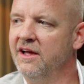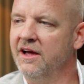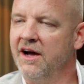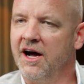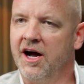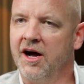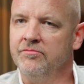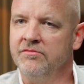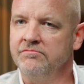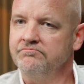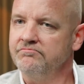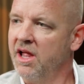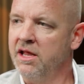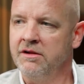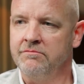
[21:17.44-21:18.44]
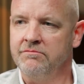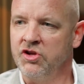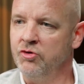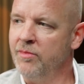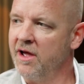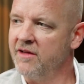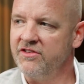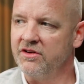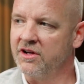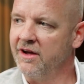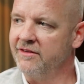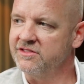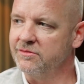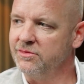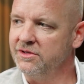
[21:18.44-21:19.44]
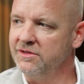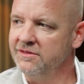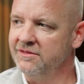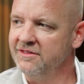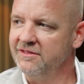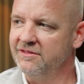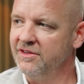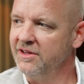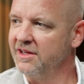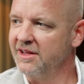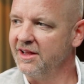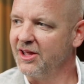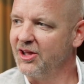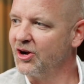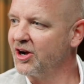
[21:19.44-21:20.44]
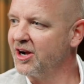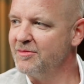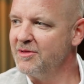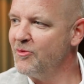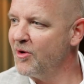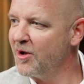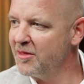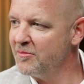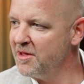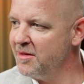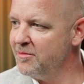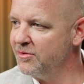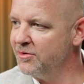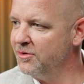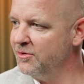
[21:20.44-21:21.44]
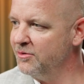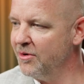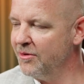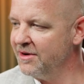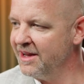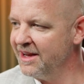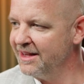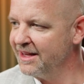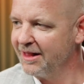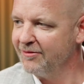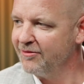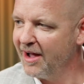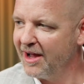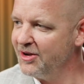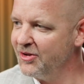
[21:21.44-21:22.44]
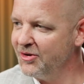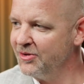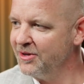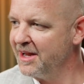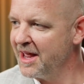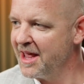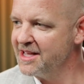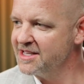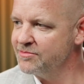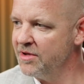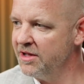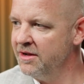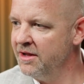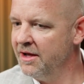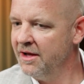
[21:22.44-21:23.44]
And you might feel comfortable feeling like you're going to be one of the people who won't need a little fine tuned enhancement.